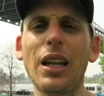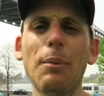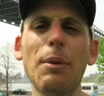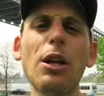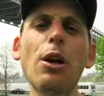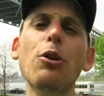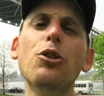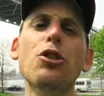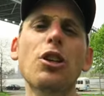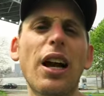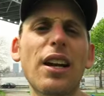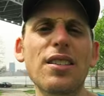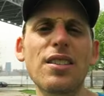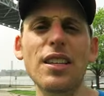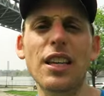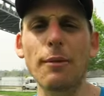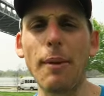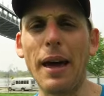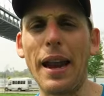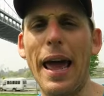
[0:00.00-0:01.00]
Let me know what you guys
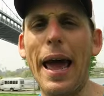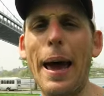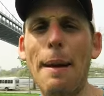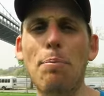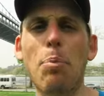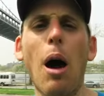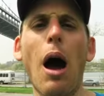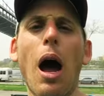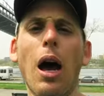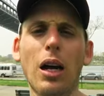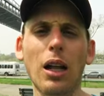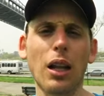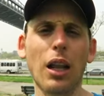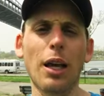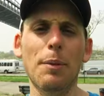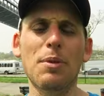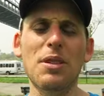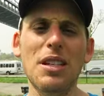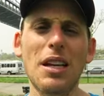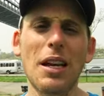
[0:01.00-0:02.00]
think about
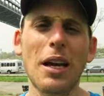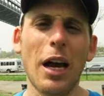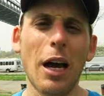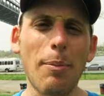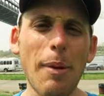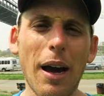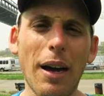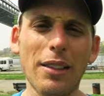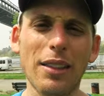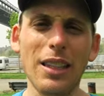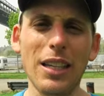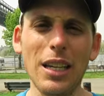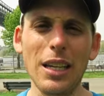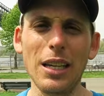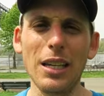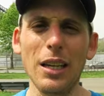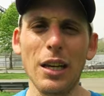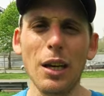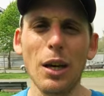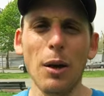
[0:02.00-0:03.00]
Adpocalypse, about
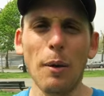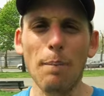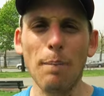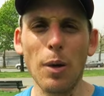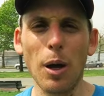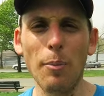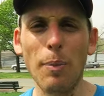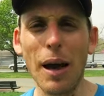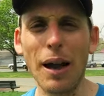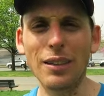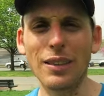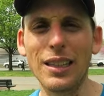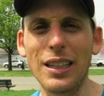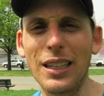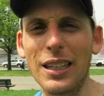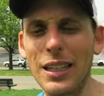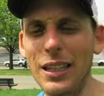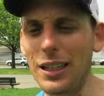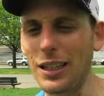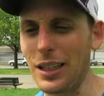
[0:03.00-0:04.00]
the
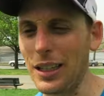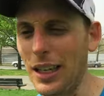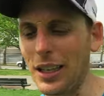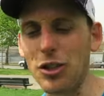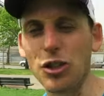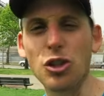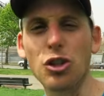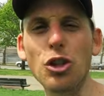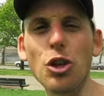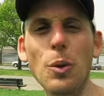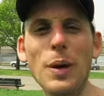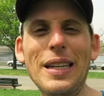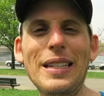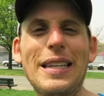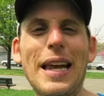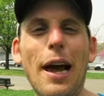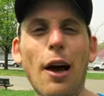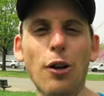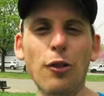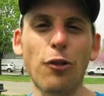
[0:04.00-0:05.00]
ensuing
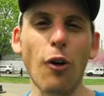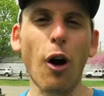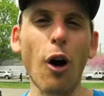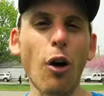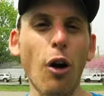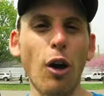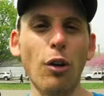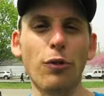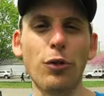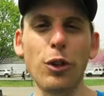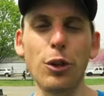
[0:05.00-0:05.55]
downfall of